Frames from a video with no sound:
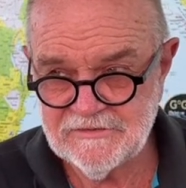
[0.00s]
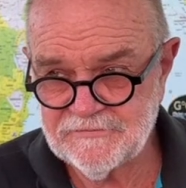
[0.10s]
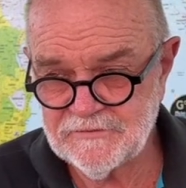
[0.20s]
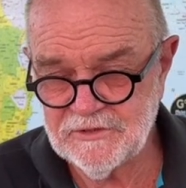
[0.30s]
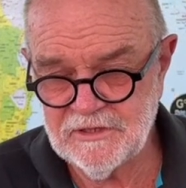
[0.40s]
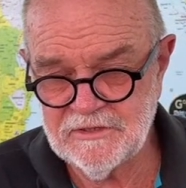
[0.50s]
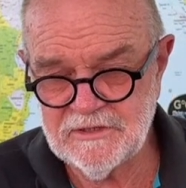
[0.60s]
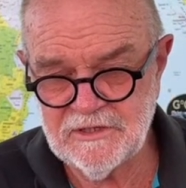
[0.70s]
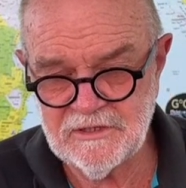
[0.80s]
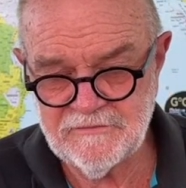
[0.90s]
For
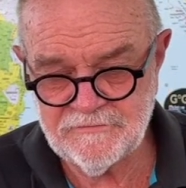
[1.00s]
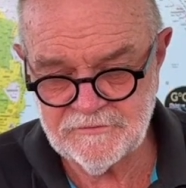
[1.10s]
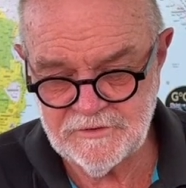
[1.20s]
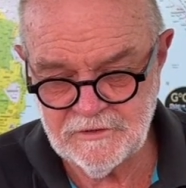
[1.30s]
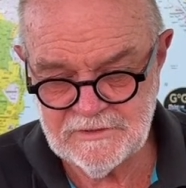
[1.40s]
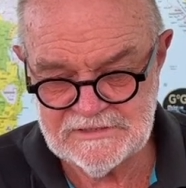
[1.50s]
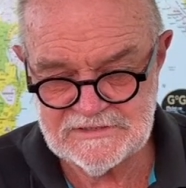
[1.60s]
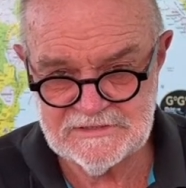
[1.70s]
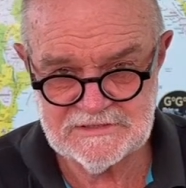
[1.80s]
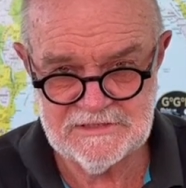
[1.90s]
the early Furuno
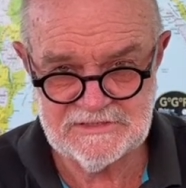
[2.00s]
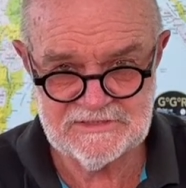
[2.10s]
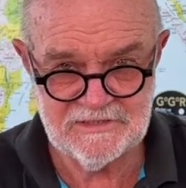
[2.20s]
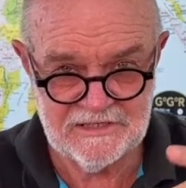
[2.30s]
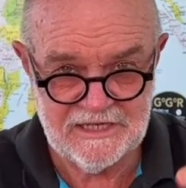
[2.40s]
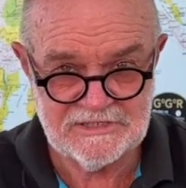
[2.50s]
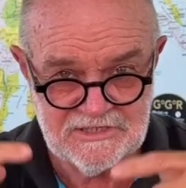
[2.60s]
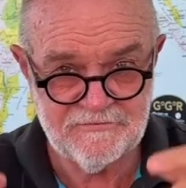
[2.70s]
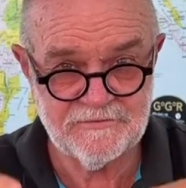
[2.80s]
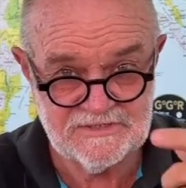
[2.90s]
ones, it's still an
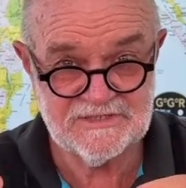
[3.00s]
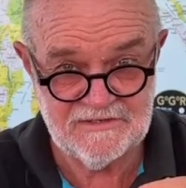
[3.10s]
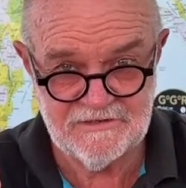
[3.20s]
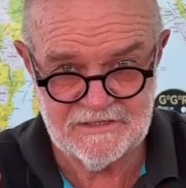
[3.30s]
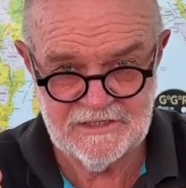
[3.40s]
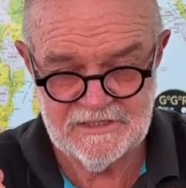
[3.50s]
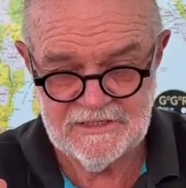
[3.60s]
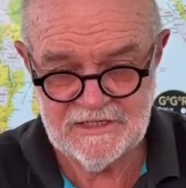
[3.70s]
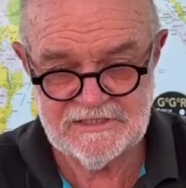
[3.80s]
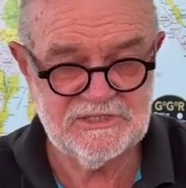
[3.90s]
HF receiver,
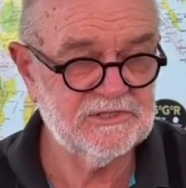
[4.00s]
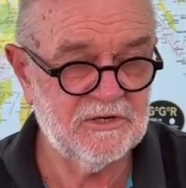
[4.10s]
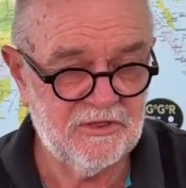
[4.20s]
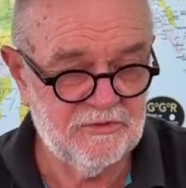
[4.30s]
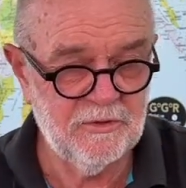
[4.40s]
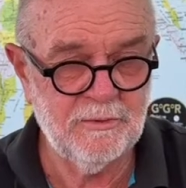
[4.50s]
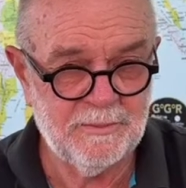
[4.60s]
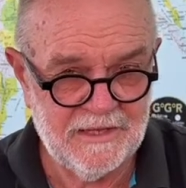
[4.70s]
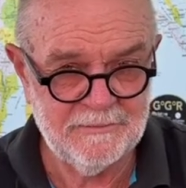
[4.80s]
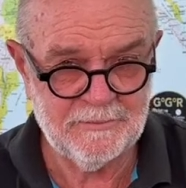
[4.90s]
and it's just got a thermal
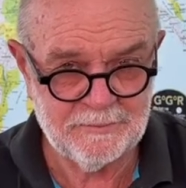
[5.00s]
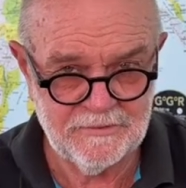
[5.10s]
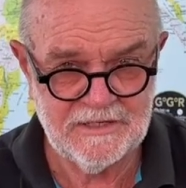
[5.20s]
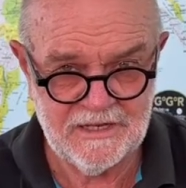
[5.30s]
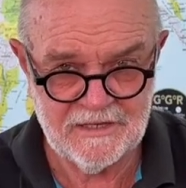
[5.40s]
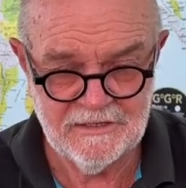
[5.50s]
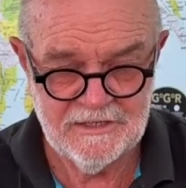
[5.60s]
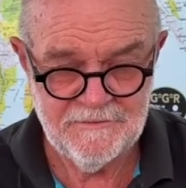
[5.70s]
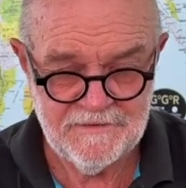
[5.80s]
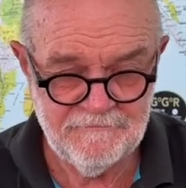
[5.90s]
paper printout.
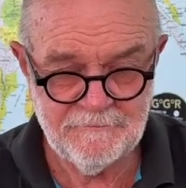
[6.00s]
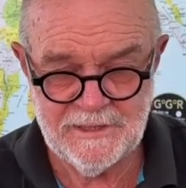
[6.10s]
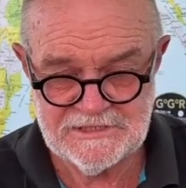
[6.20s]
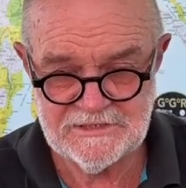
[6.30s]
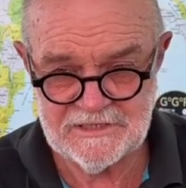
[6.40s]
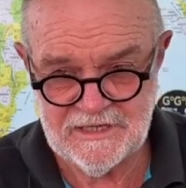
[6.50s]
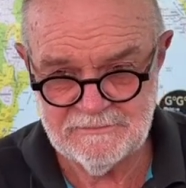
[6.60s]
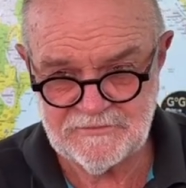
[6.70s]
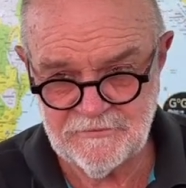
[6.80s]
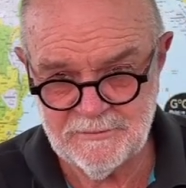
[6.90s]
The information that
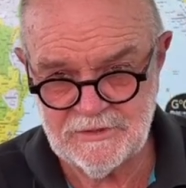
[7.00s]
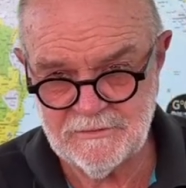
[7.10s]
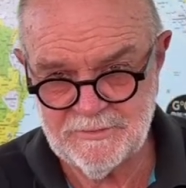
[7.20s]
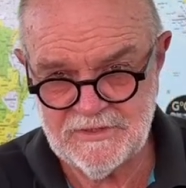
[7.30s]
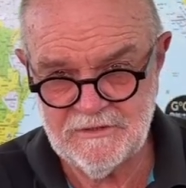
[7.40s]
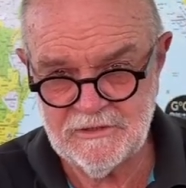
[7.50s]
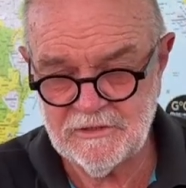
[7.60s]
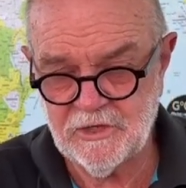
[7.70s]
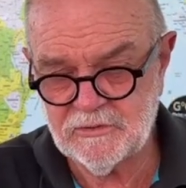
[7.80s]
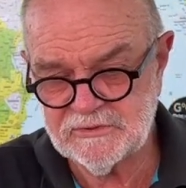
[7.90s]
comes from it will be
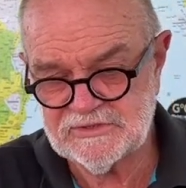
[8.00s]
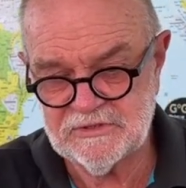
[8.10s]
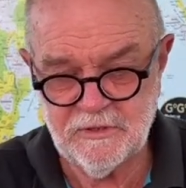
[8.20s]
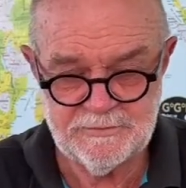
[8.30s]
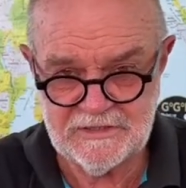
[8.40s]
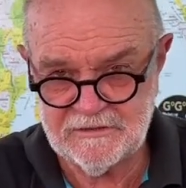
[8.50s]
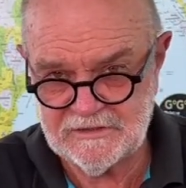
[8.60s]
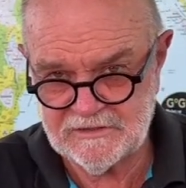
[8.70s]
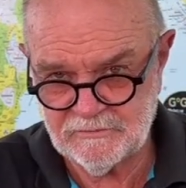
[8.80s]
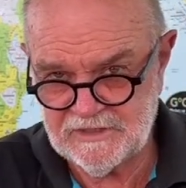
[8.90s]
local synoptic
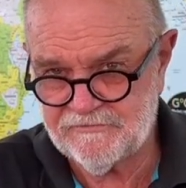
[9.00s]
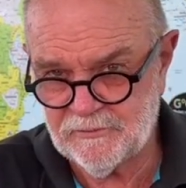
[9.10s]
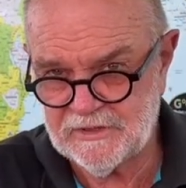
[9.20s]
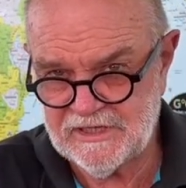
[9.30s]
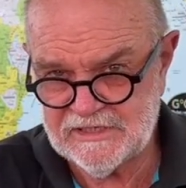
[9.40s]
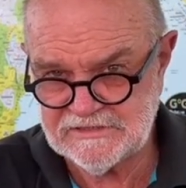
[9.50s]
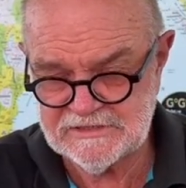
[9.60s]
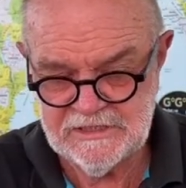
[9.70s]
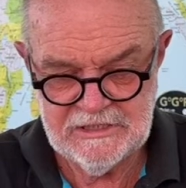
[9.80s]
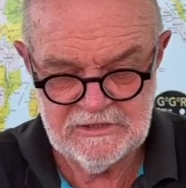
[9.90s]
weather forecasts
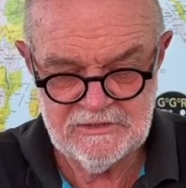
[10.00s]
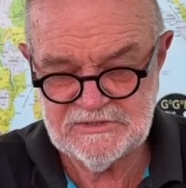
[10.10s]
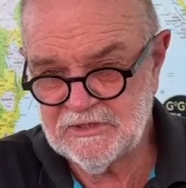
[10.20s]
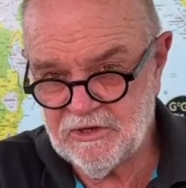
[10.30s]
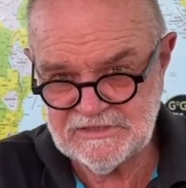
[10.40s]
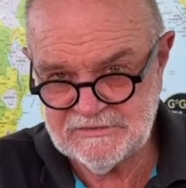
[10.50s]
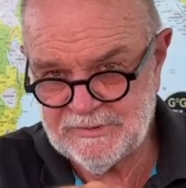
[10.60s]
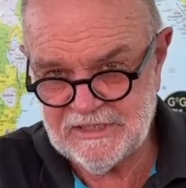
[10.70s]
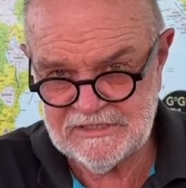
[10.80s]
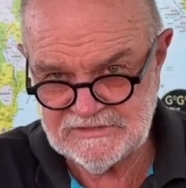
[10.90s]
using
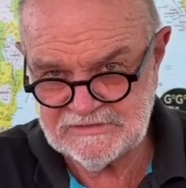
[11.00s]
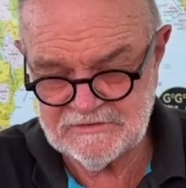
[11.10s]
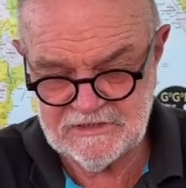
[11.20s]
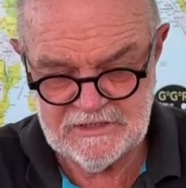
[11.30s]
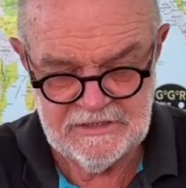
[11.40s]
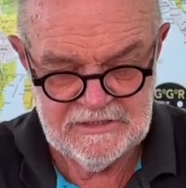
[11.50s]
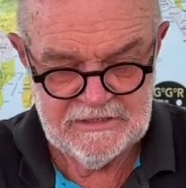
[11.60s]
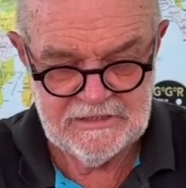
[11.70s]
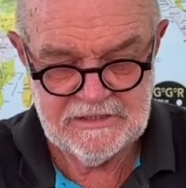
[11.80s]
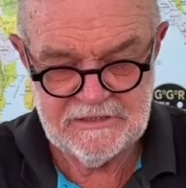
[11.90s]
isobars, right?
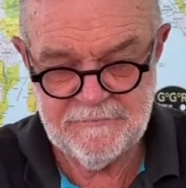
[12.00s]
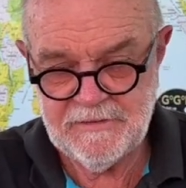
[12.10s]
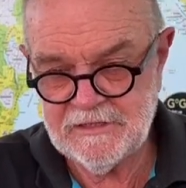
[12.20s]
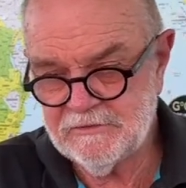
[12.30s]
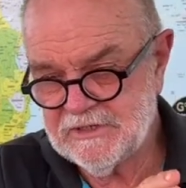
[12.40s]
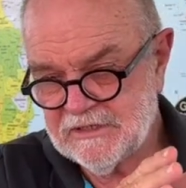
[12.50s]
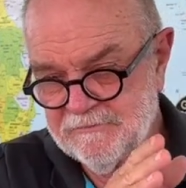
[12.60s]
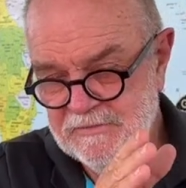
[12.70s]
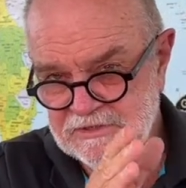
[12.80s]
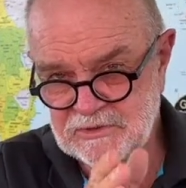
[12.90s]
And you'll get
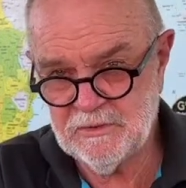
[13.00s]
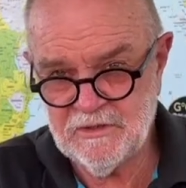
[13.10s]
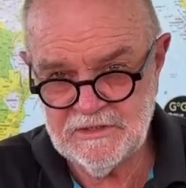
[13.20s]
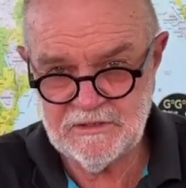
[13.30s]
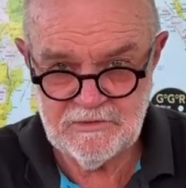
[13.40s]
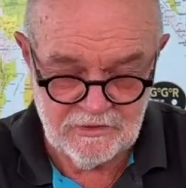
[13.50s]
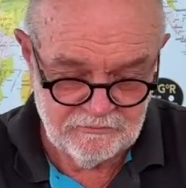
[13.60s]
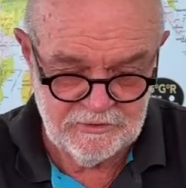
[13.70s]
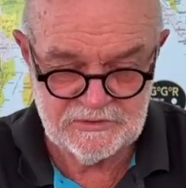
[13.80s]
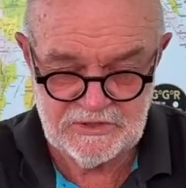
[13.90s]
a
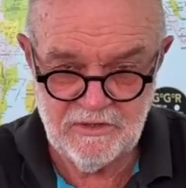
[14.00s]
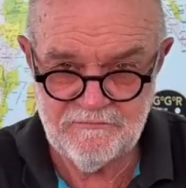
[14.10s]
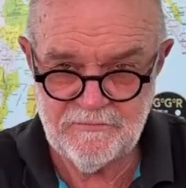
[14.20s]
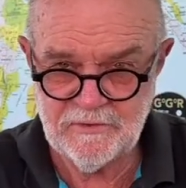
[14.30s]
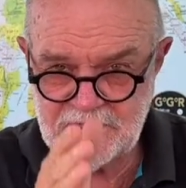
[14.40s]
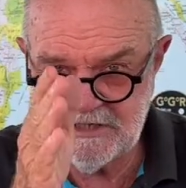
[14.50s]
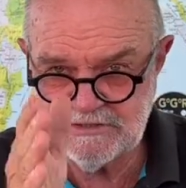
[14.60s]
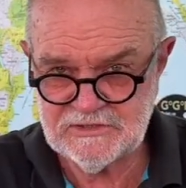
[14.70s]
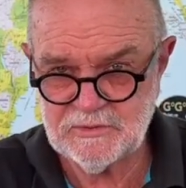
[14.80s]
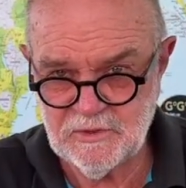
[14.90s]
real-time
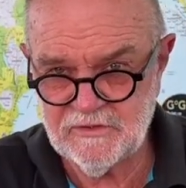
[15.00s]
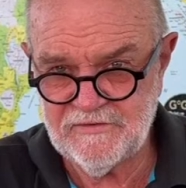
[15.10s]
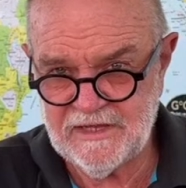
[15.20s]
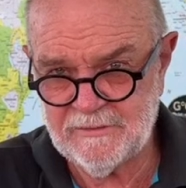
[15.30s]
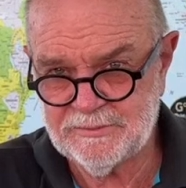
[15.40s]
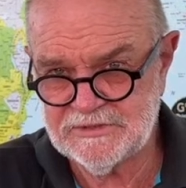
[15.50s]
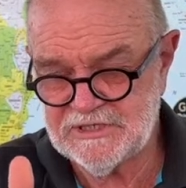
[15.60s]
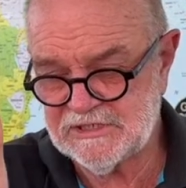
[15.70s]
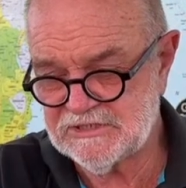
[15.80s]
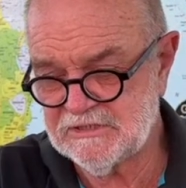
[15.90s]
forecast, a 12-hour
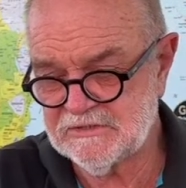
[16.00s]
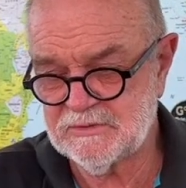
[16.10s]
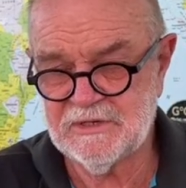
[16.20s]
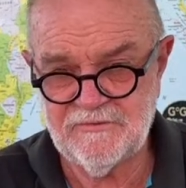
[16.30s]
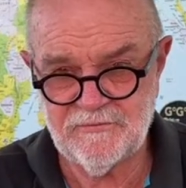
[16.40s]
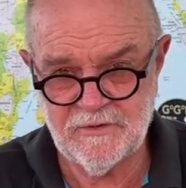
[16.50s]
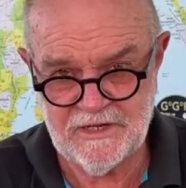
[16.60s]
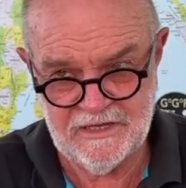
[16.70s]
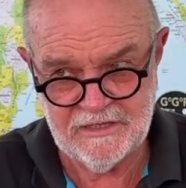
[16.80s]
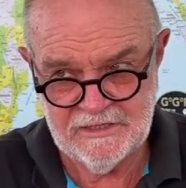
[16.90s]
projection, a
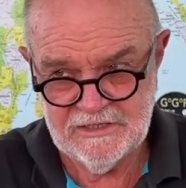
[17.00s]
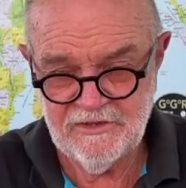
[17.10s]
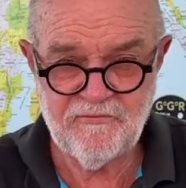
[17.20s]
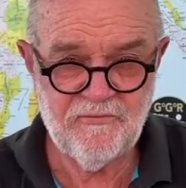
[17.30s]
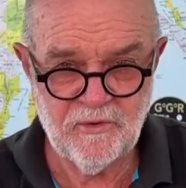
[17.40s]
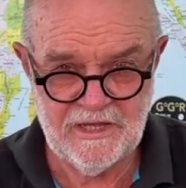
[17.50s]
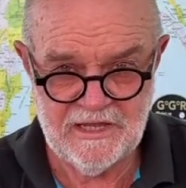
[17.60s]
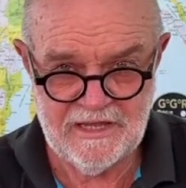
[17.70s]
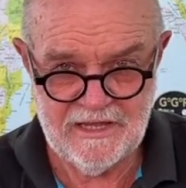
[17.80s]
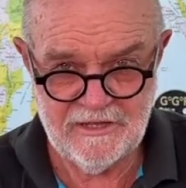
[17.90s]
24-hour, a
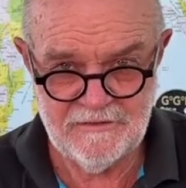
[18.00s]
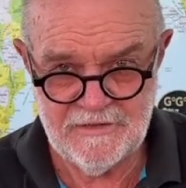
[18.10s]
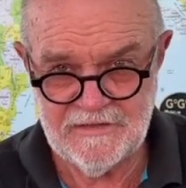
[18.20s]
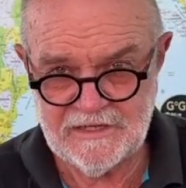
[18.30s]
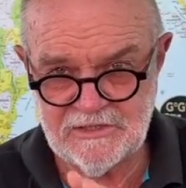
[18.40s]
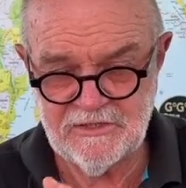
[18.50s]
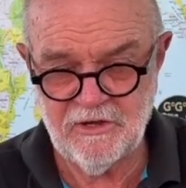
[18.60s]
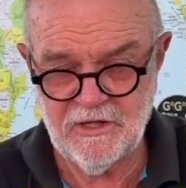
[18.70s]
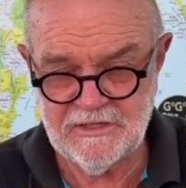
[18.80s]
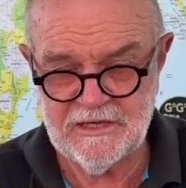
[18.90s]
48-hour, and they can
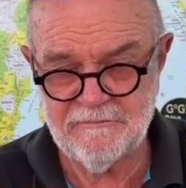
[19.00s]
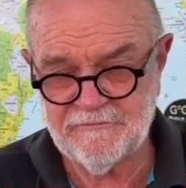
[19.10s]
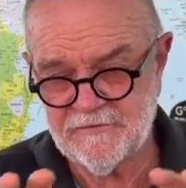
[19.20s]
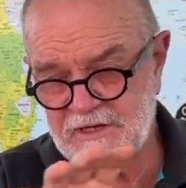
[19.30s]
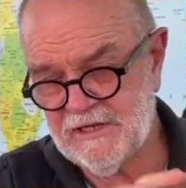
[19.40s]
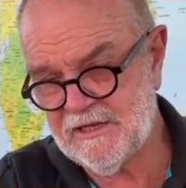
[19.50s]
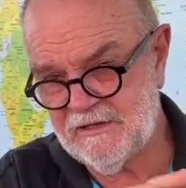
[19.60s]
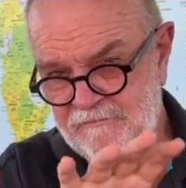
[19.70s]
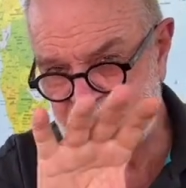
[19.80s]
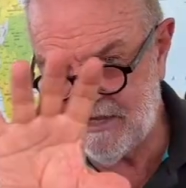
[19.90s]
dial that up for
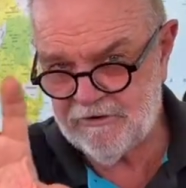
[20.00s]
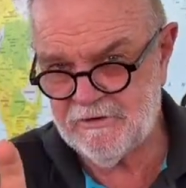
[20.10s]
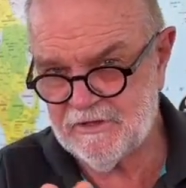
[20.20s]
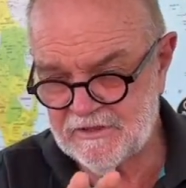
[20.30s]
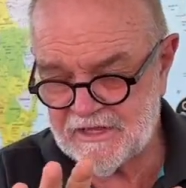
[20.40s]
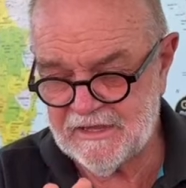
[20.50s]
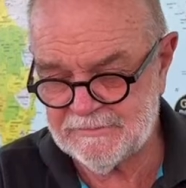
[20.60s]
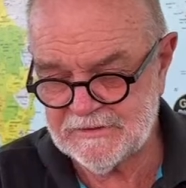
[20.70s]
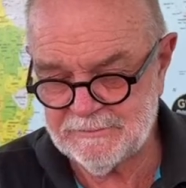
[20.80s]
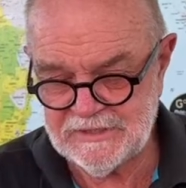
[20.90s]
any area that they
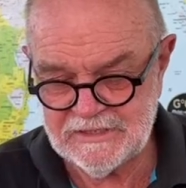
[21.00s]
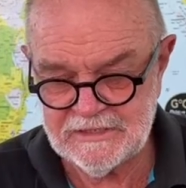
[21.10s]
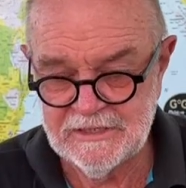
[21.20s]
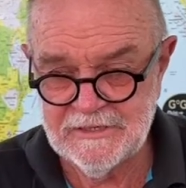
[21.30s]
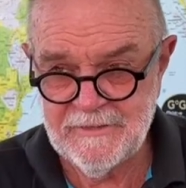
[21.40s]
happen to be in.